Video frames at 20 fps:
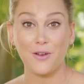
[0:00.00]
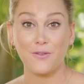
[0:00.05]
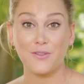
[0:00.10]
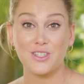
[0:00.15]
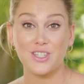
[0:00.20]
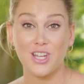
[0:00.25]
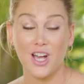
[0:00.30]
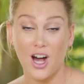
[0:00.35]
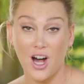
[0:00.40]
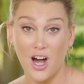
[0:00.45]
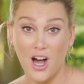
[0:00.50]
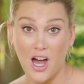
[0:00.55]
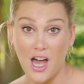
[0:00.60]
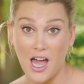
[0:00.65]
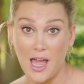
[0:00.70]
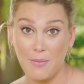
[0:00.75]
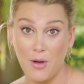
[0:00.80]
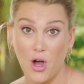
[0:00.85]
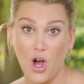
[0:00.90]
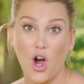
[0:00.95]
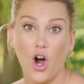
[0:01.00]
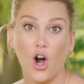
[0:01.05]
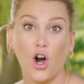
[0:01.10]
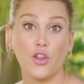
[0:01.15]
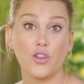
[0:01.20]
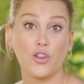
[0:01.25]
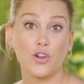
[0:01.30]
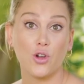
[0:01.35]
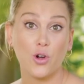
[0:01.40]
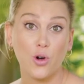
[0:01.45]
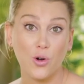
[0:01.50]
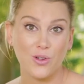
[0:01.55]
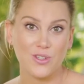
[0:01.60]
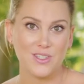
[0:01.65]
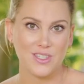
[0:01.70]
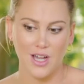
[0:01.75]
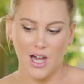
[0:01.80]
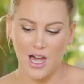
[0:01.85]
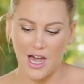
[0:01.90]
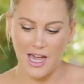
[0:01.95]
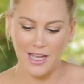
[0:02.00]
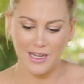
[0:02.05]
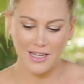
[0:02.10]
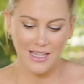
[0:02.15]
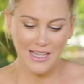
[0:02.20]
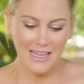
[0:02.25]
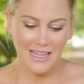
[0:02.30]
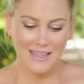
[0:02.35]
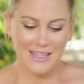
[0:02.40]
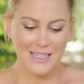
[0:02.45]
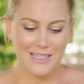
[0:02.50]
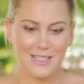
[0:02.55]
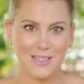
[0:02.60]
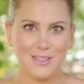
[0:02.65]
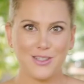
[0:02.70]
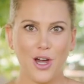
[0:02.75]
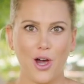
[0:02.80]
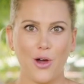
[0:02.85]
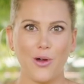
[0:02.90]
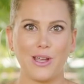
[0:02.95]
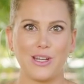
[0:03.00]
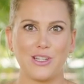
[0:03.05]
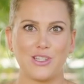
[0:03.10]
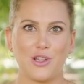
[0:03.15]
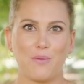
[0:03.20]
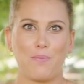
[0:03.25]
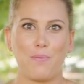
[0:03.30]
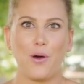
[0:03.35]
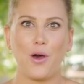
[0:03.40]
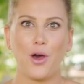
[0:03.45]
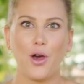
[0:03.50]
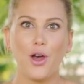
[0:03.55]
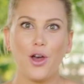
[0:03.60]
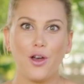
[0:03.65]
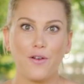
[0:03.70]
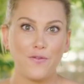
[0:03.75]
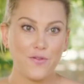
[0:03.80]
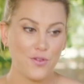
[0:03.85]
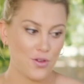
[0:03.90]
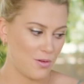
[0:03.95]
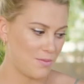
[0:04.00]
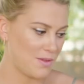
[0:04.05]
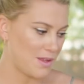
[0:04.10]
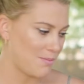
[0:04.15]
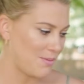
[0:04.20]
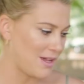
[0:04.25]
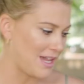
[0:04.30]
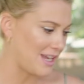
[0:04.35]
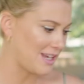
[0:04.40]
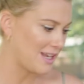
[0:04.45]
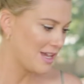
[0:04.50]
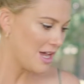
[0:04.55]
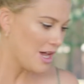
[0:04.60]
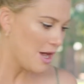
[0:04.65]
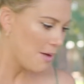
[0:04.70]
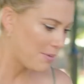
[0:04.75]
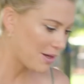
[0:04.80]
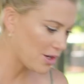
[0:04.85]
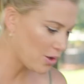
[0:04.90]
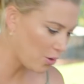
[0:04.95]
of thyme on the cook side. This is going to perfume the meat, but